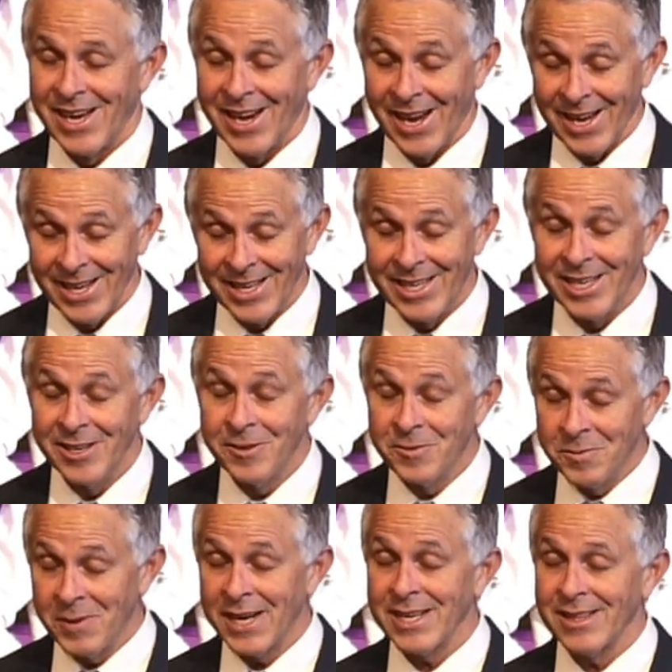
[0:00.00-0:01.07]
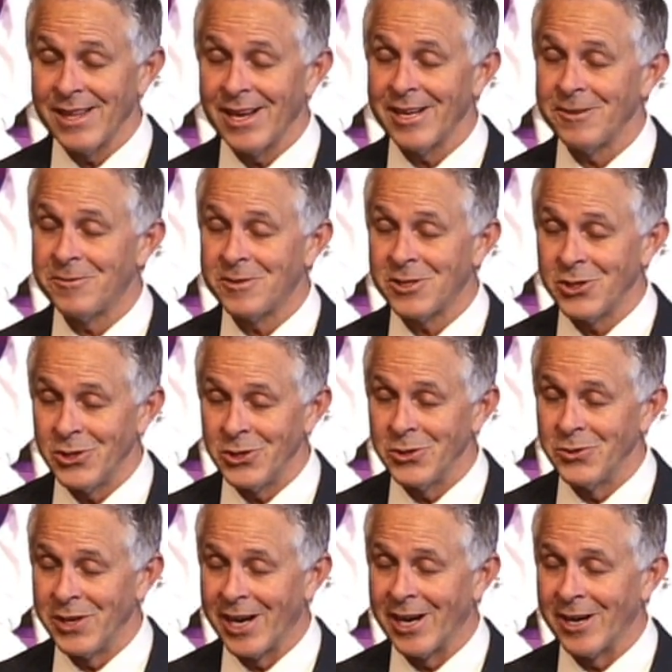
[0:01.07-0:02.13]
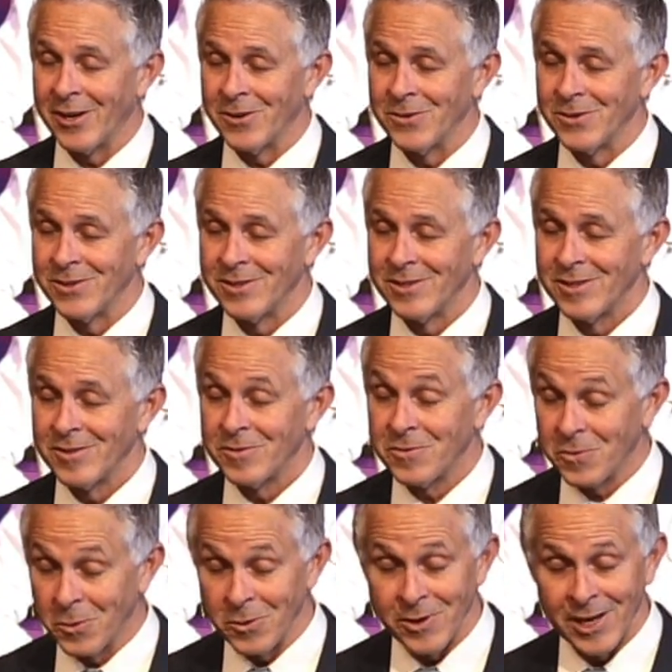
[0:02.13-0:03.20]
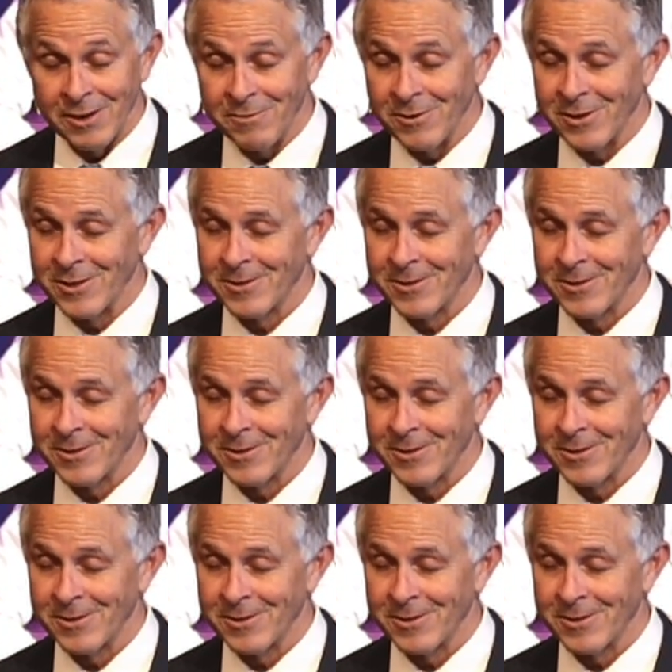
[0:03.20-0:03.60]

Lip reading: And I give my life to you now forever.